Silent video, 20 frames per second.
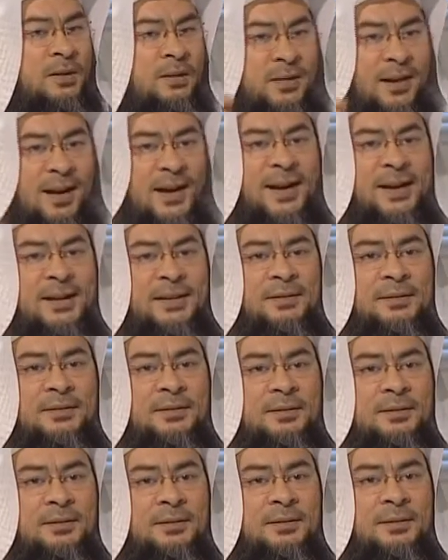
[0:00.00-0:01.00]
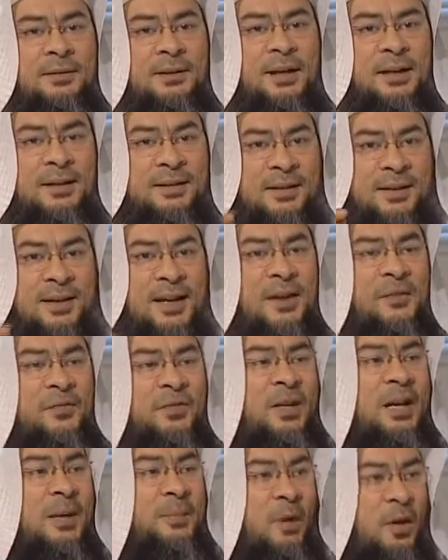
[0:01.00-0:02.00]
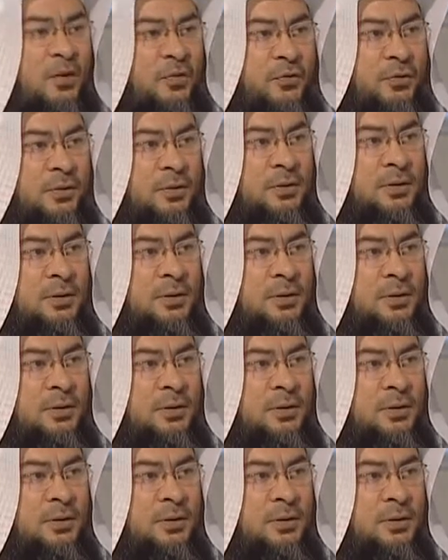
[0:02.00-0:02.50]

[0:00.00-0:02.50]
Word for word: died at the lifetime of